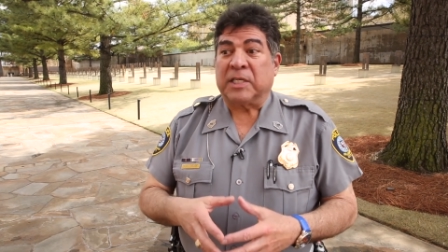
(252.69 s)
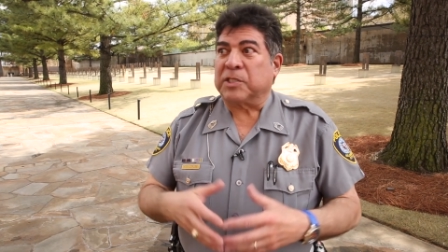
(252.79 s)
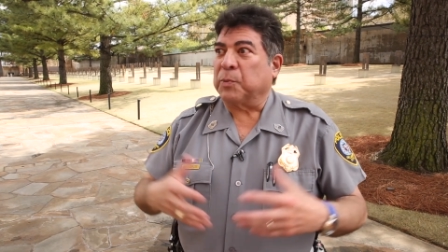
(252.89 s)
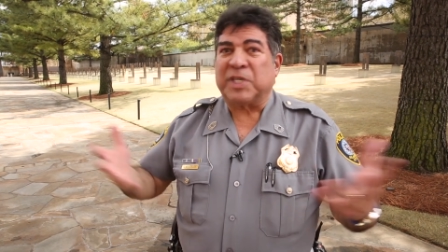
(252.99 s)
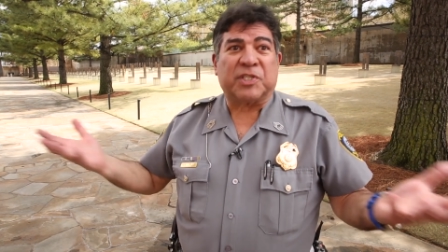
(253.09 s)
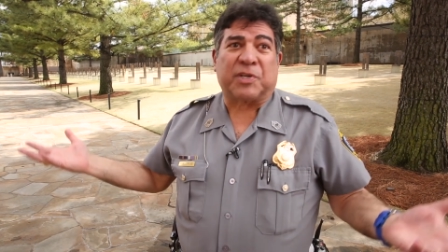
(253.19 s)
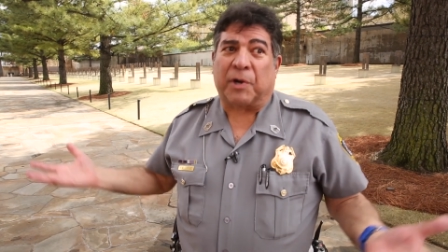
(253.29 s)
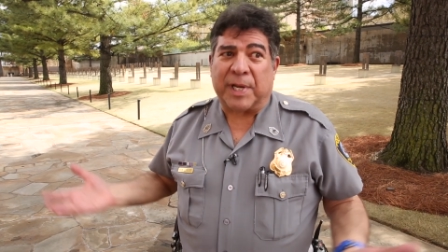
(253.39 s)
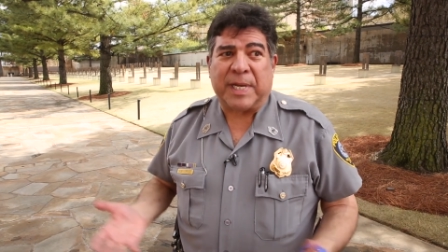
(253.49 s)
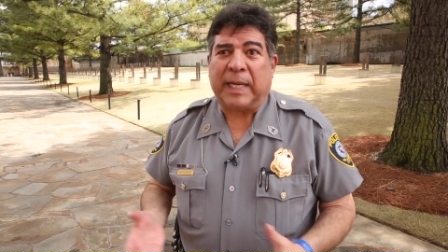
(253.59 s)
So we just
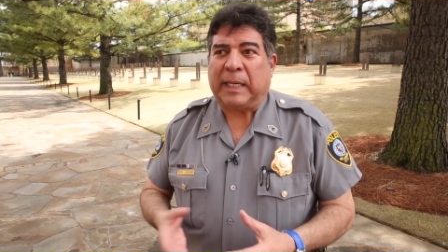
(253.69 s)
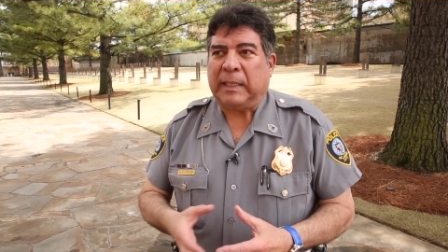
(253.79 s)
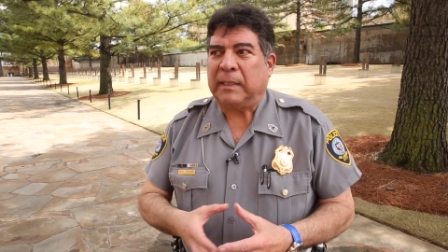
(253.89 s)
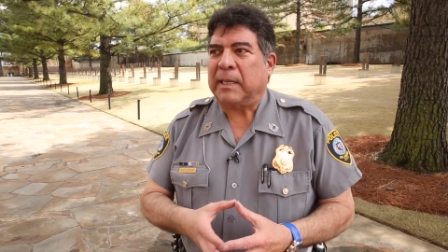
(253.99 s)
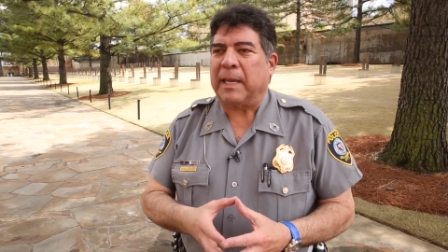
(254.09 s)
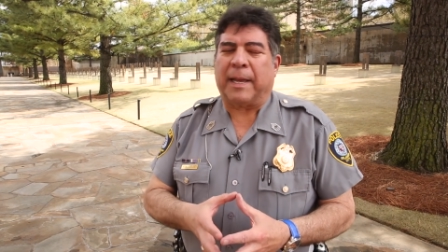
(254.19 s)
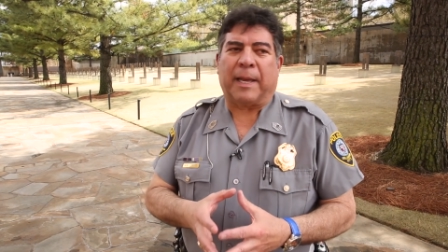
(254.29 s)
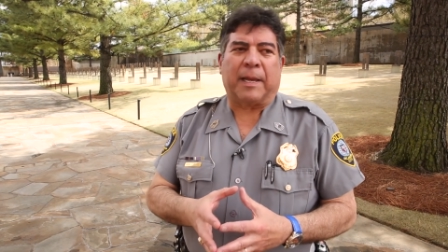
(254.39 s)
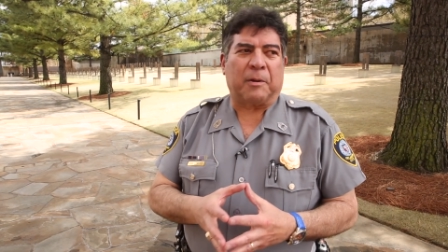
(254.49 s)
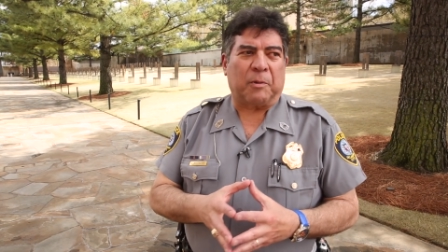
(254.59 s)
started digging,
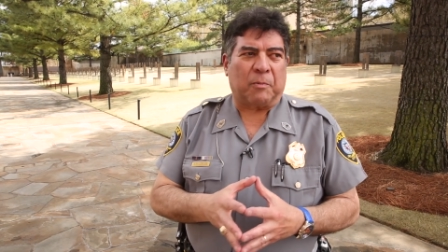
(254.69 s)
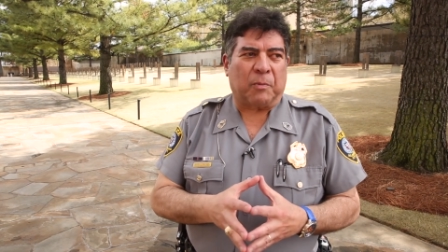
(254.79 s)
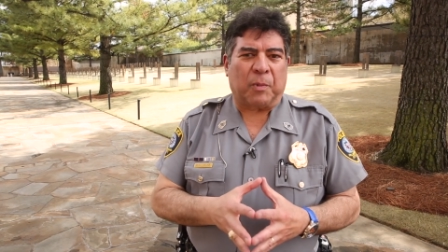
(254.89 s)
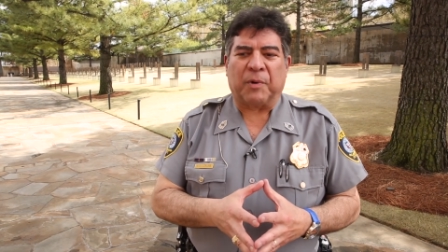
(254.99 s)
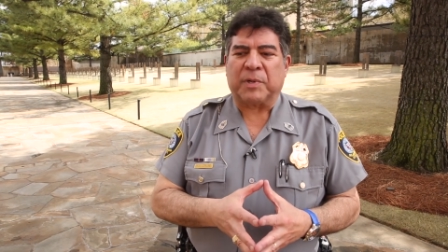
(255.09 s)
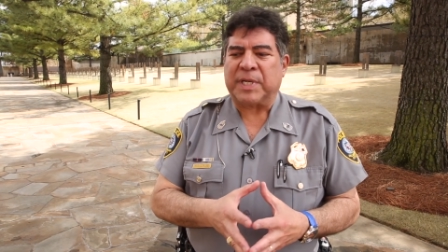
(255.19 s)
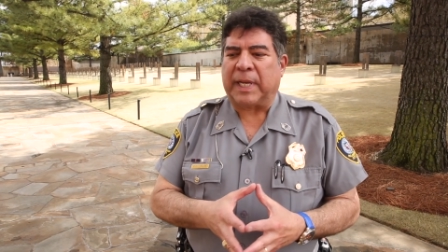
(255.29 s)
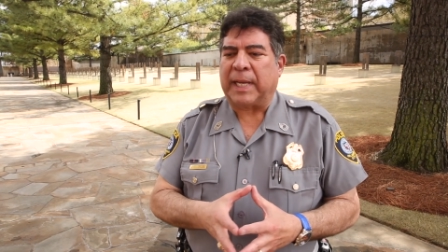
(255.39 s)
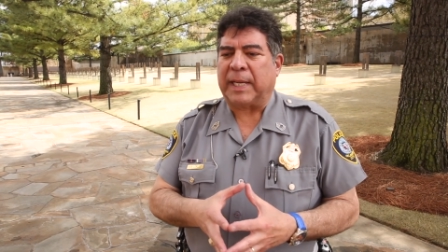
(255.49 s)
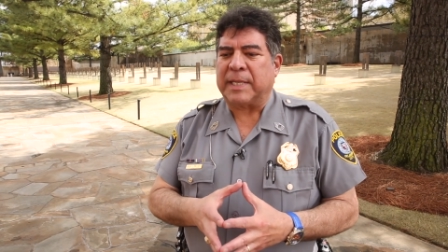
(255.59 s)
and we were
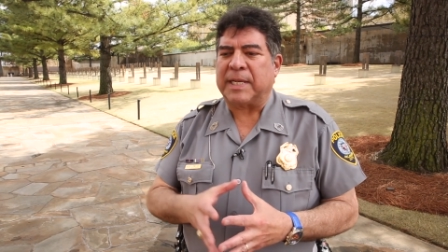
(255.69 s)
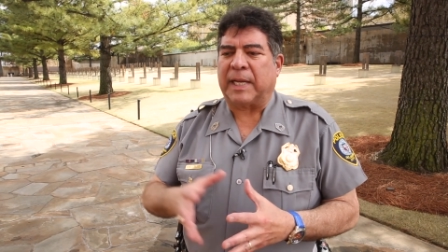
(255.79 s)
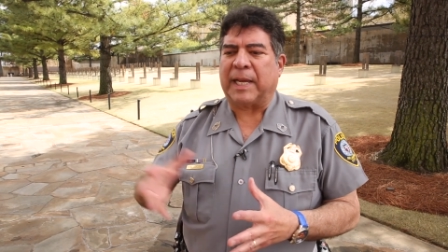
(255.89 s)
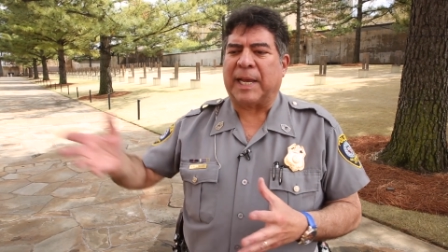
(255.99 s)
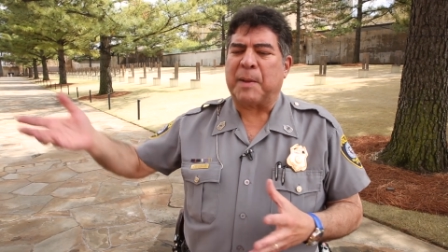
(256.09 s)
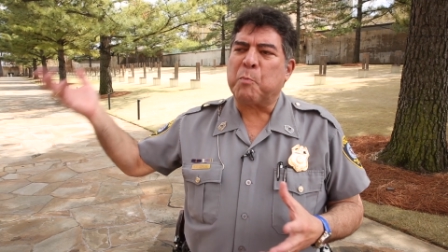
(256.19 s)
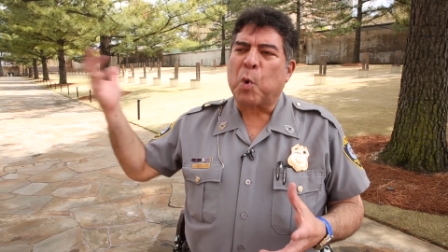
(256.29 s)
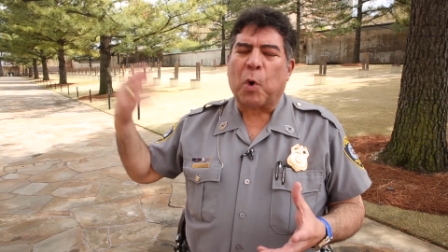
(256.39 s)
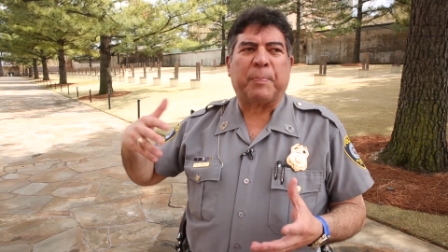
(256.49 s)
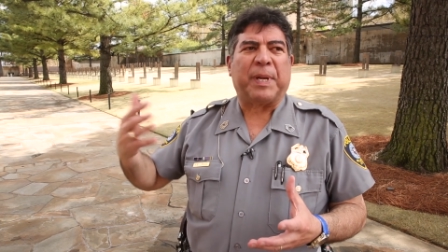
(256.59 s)
digging and digging, and
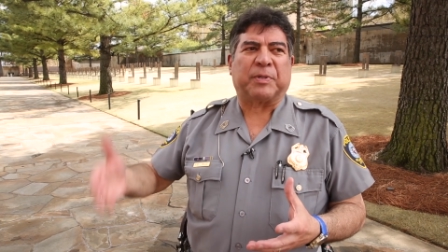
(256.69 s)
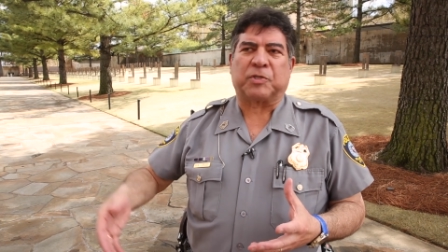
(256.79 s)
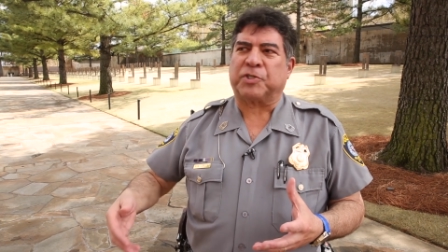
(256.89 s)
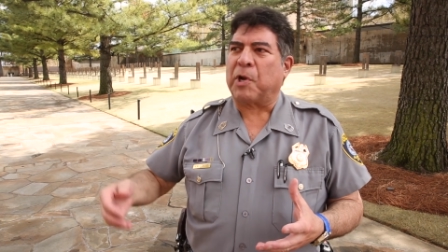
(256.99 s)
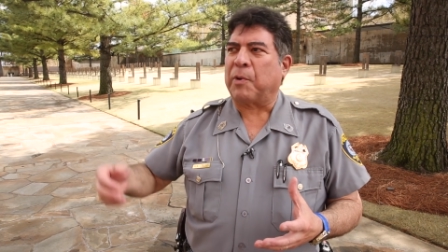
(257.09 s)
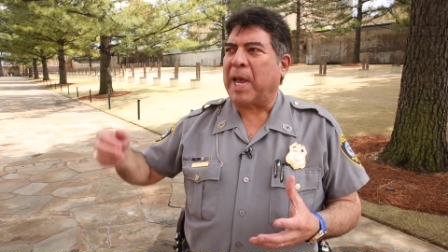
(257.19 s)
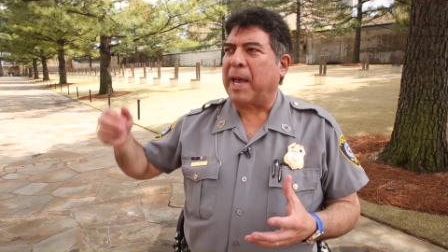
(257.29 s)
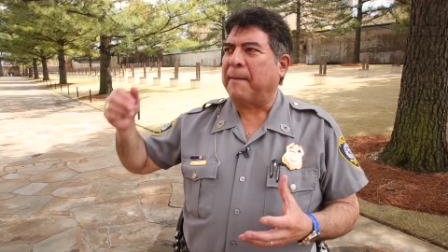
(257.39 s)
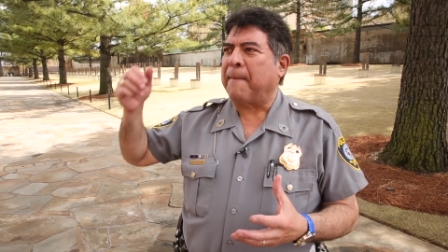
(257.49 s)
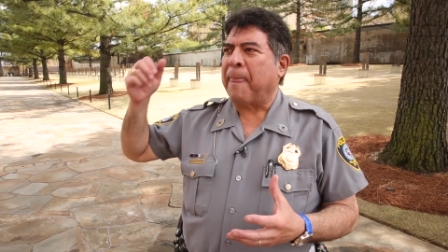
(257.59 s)
more people showed
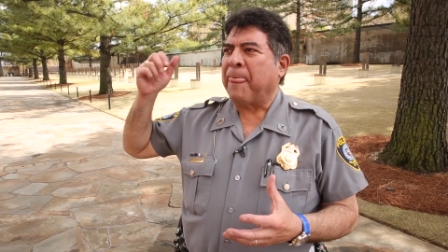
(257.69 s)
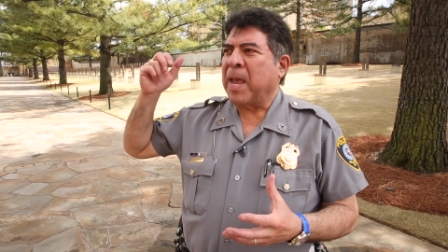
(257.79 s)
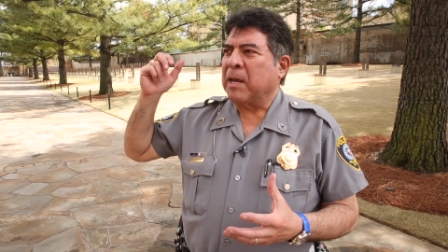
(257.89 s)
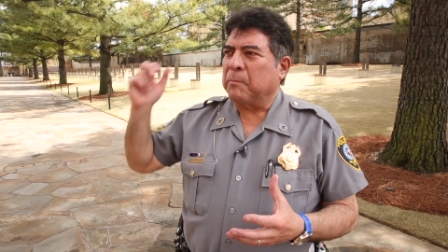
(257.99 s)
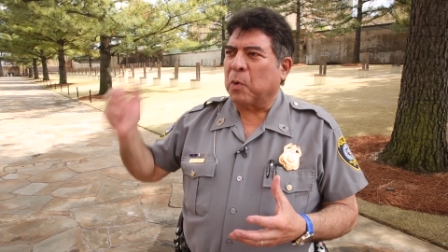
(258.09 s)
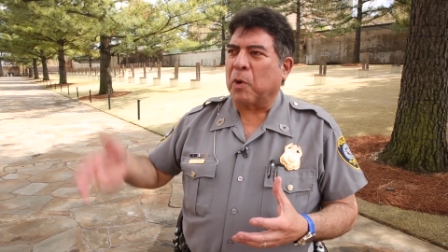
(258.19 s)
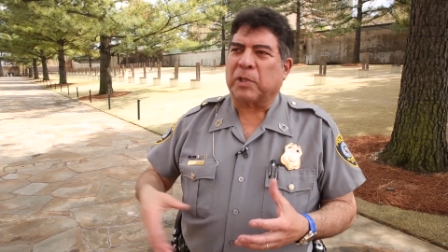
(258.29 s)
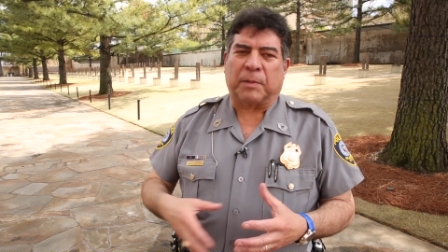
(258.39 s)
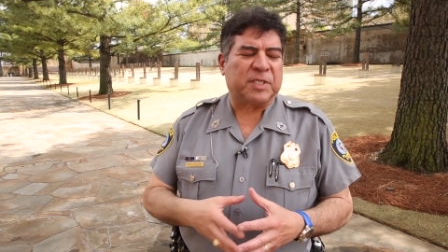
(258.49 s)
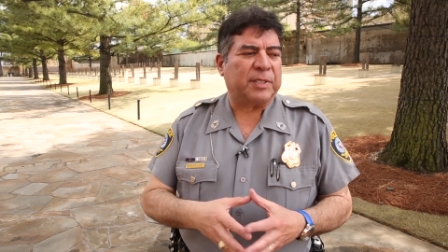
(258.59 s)
up, more
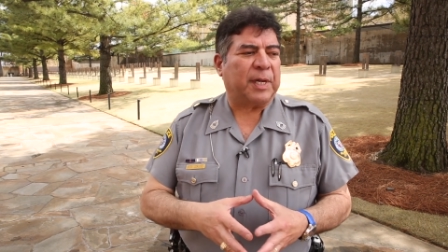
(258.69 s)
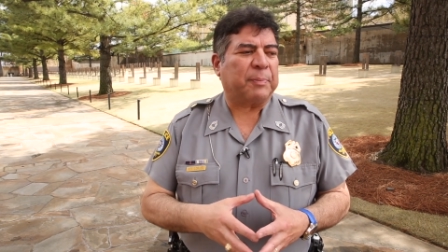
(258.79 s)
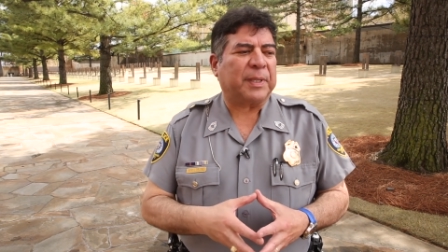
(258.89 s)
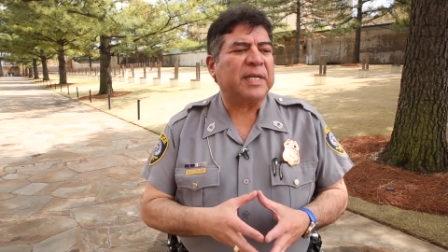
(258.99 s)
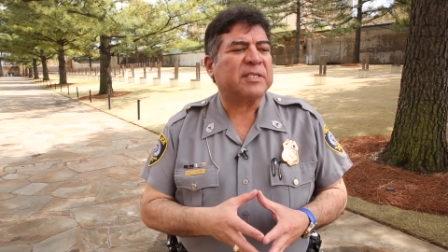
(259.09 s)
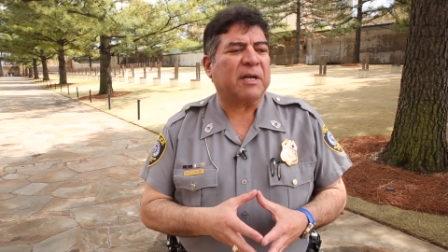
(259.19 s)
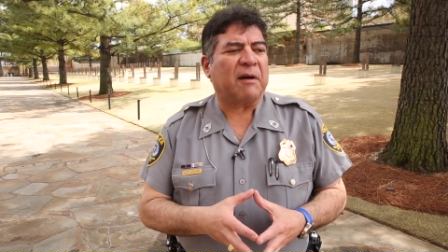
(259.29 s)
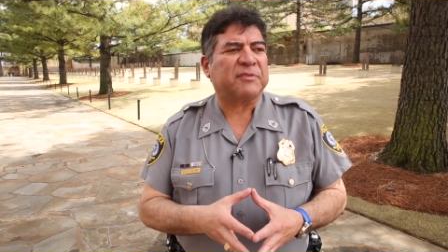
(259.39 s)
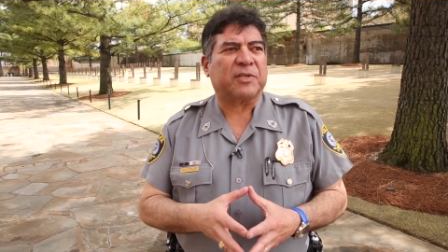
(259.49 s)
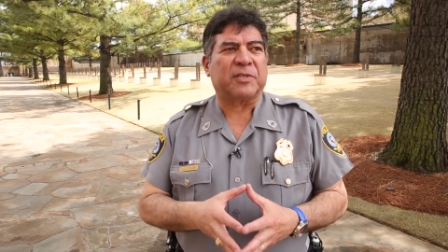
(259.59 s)
Oklahoma City police
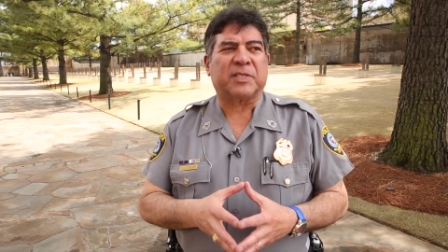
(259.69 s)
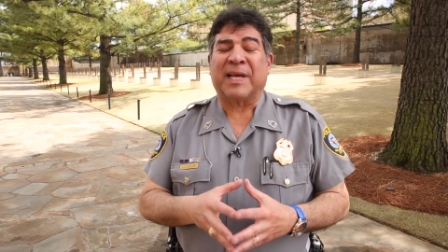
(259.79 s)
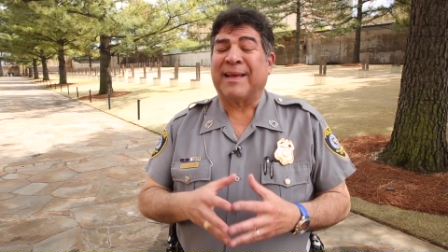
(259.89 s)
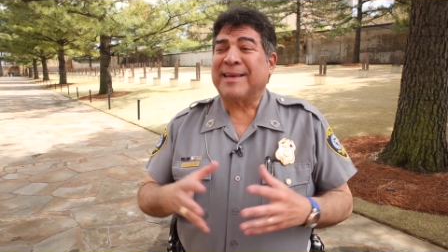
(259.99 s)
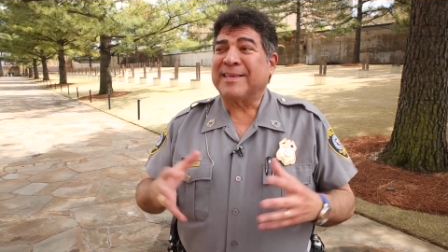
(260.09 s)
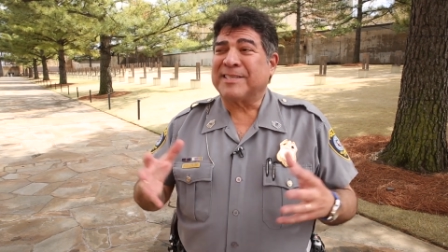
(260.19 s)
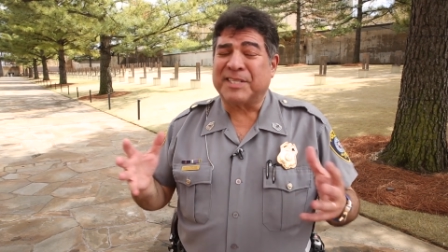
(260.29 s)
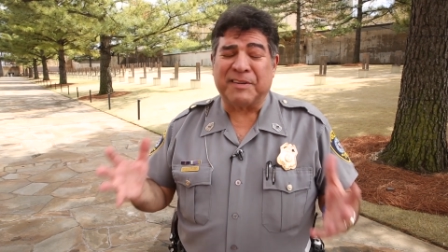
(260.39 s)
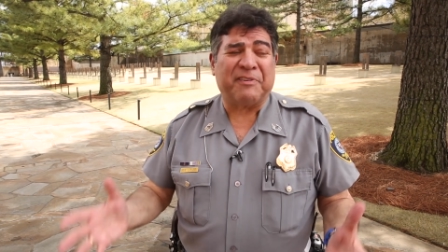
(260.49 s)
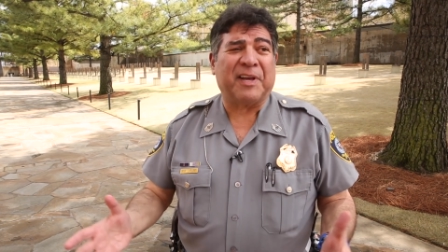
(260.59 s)
officers
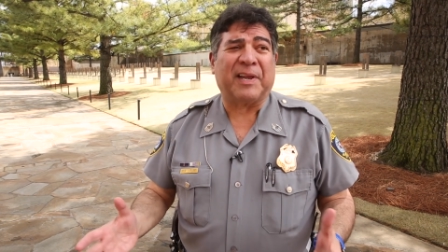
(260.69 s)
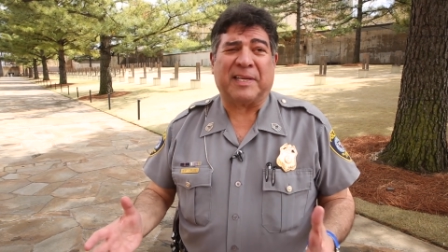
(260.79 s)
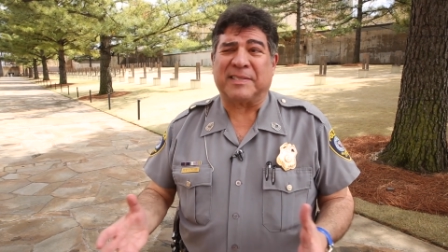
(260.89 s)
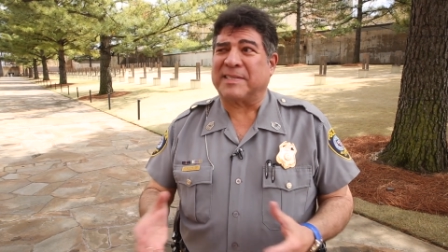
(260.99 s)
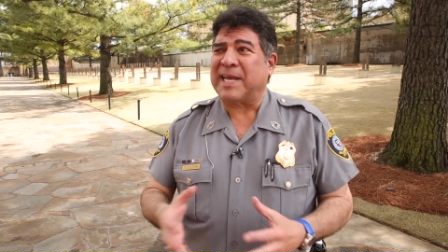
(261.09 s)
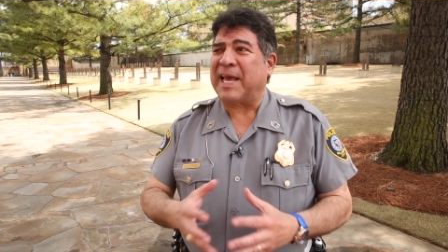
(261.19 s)
civilians.